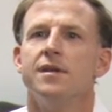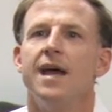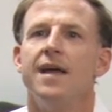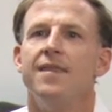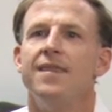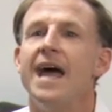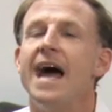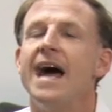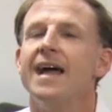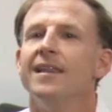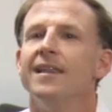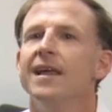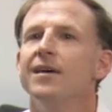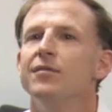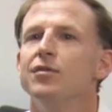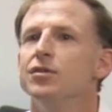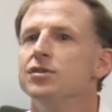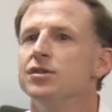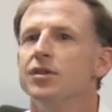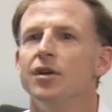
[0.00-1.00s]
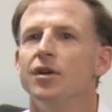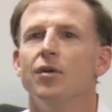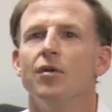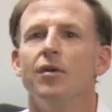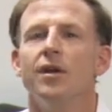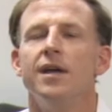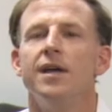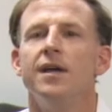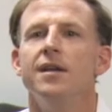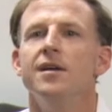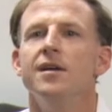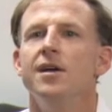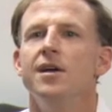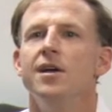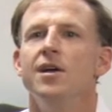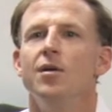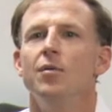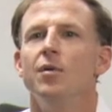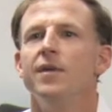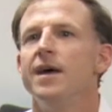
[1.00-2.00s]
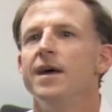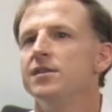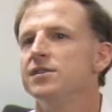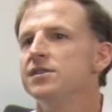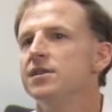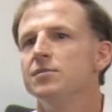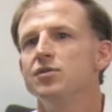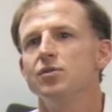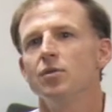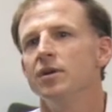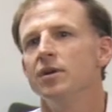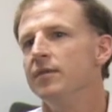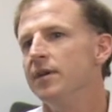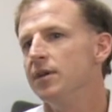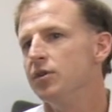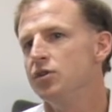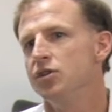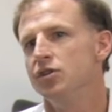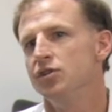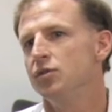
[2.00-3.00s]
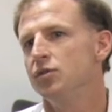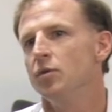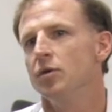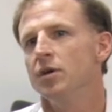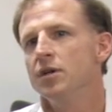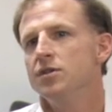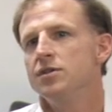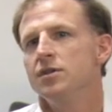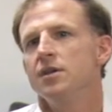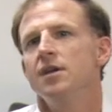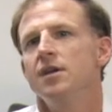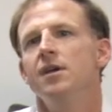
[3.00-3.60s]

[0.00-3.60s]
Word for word: at that level to the grid without some sort of energy storage.